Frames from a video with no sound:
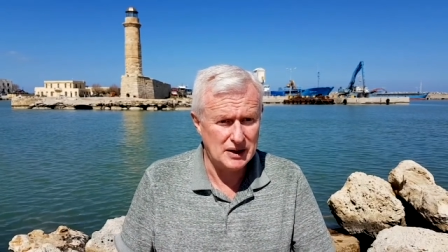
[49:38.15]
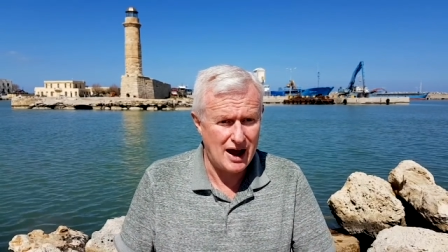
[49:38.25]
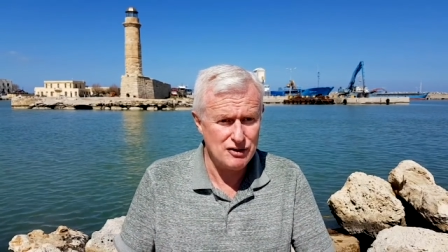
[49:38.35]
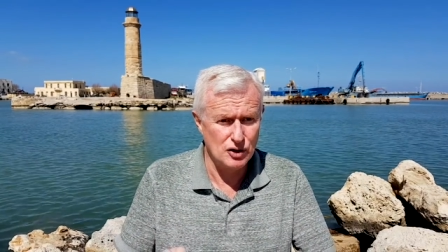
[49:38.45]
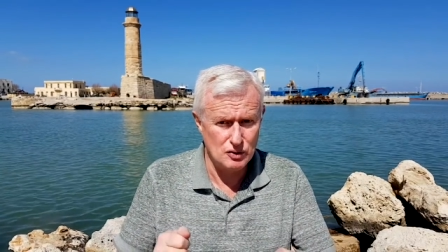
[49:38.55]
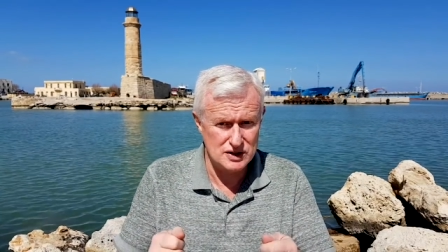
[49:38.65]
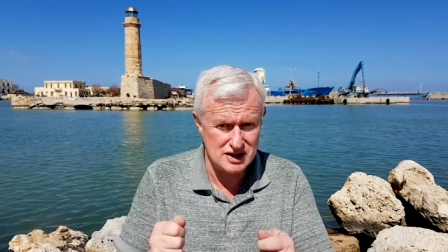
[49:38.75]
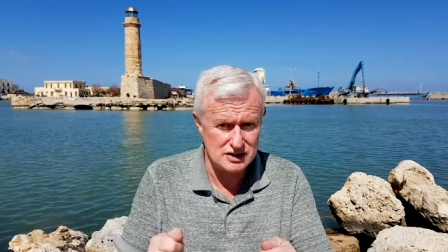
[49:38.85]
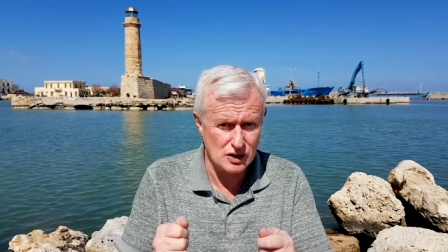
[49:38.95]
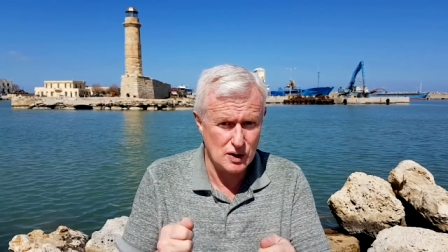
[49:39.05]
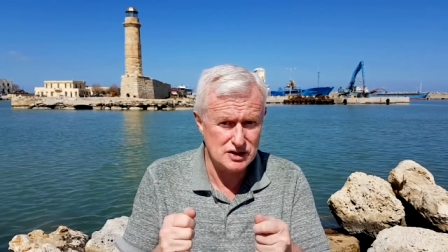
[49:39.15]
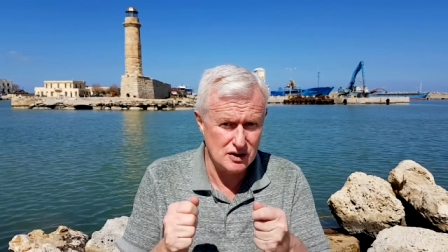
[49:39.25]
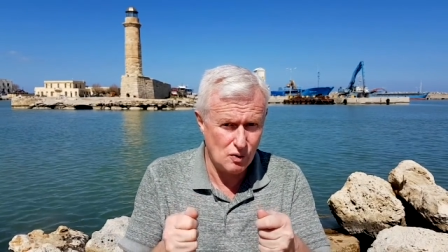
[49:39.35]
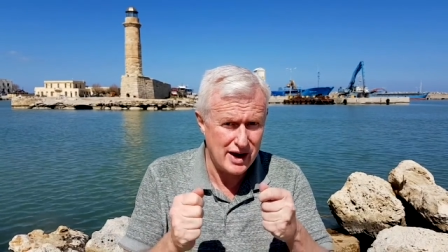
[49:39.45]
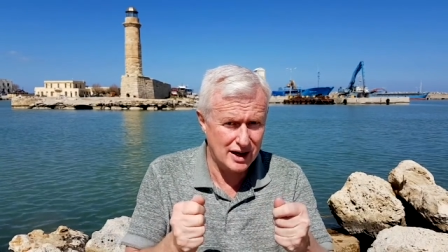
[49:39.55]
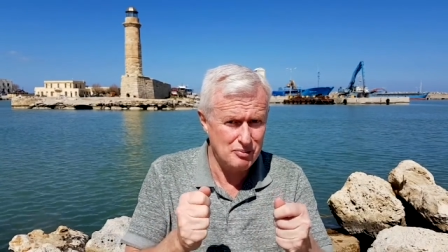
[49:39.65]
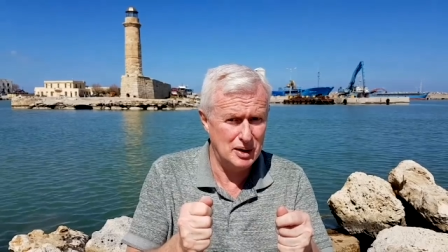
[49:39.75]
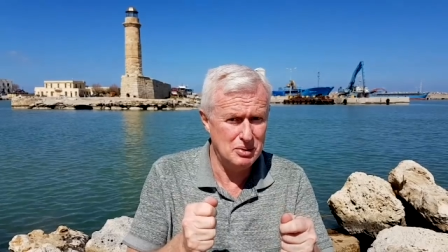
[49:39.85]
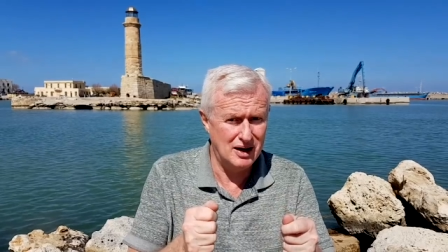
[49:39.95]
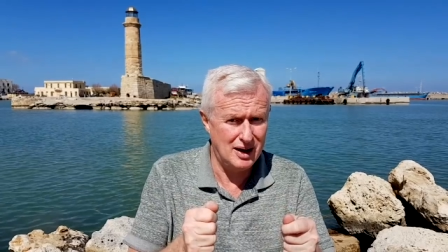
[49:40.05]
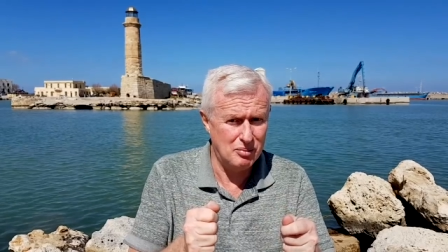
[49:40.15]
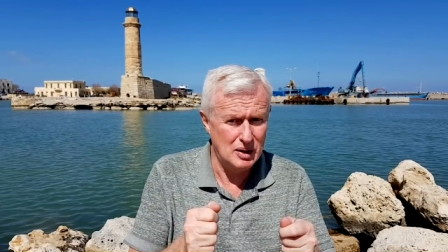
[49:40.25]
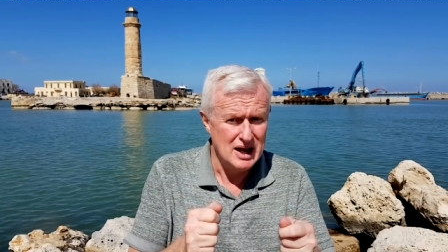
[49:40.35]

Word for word: I thought it was just a question of waking people up,